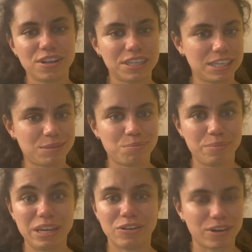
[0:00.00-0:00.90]
just
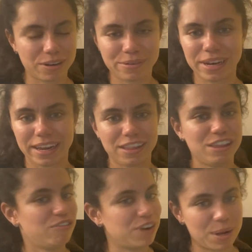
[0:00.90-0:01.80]
being on a like
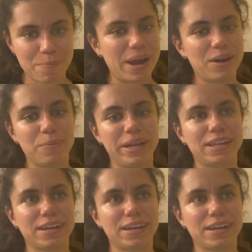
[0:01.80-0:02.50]
different environment,